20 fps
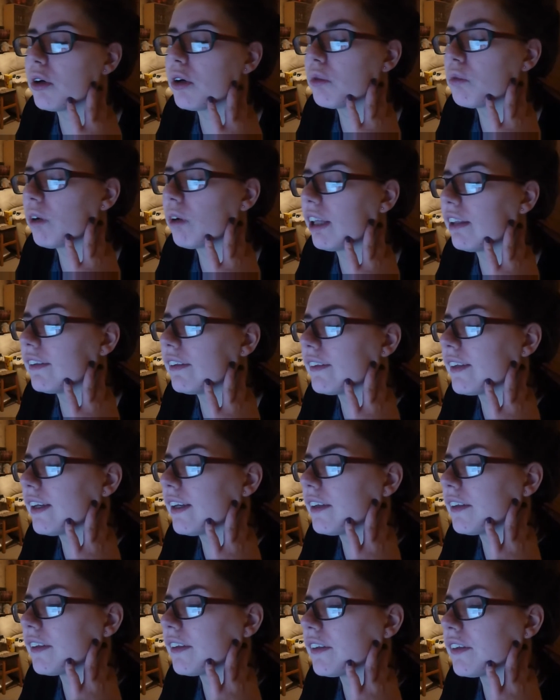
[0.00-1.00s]
on
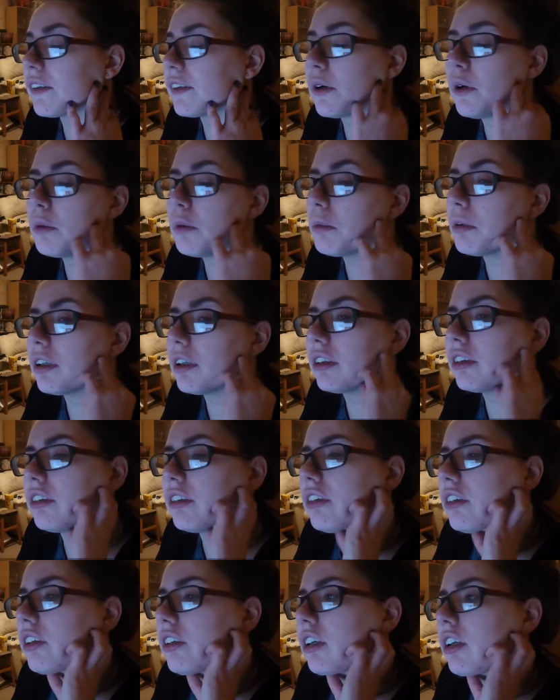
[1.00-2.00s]
Wednesdays because it's open
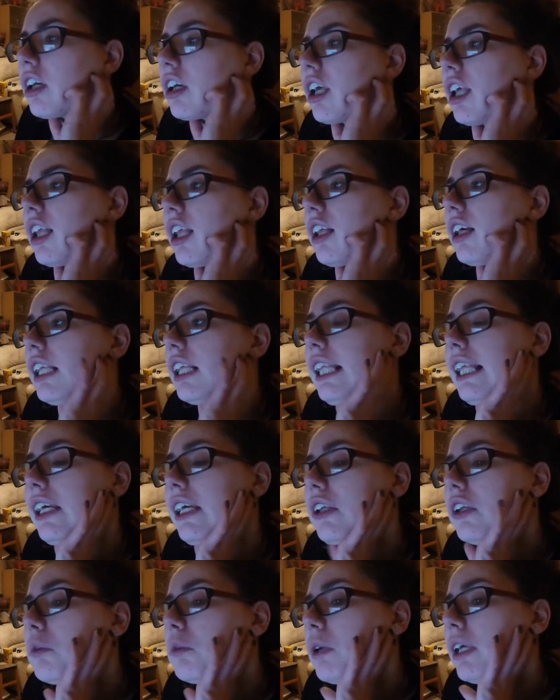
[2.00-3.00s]

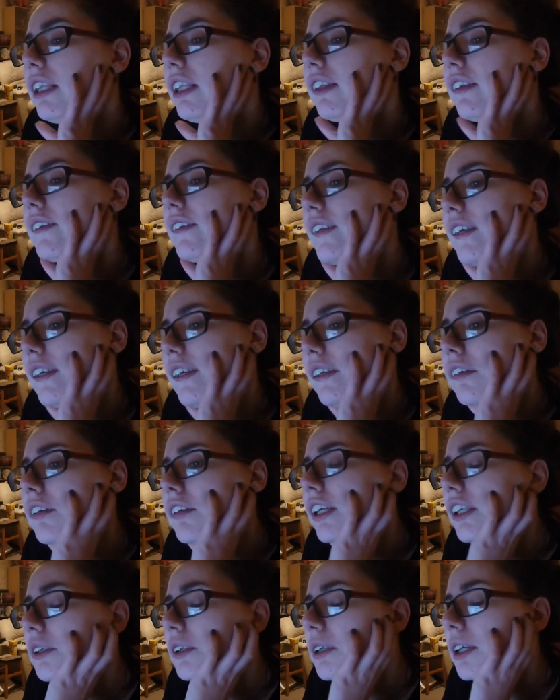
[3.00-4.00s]
late on a Wednesday. I'll
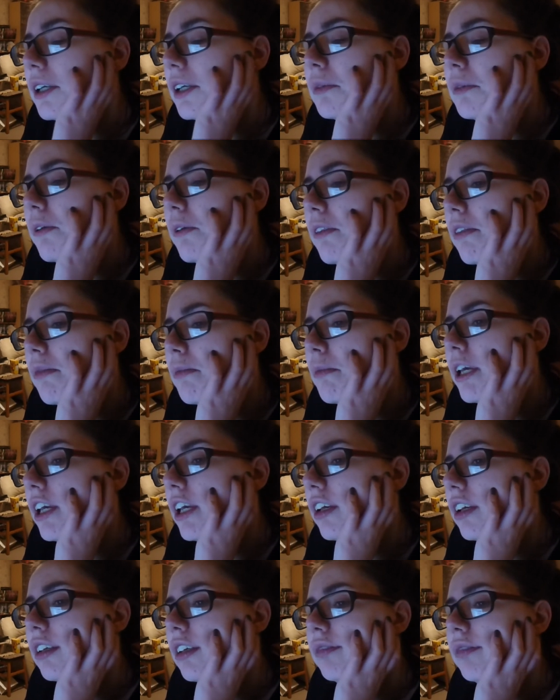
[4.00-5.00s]
take you guys with
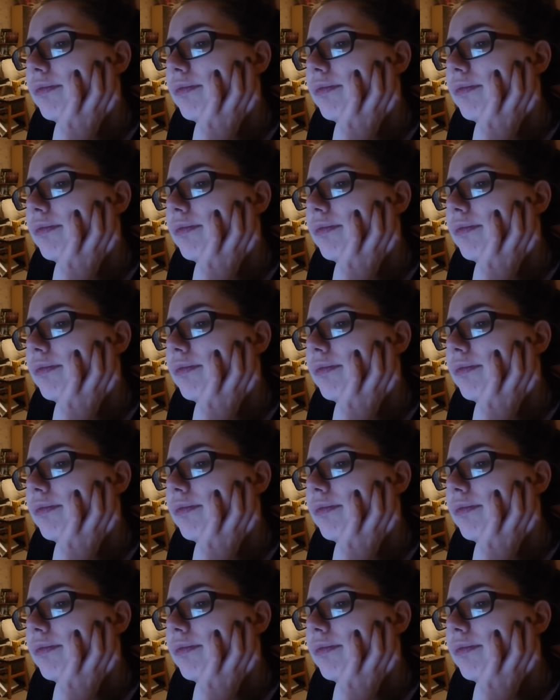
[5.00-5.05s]
me.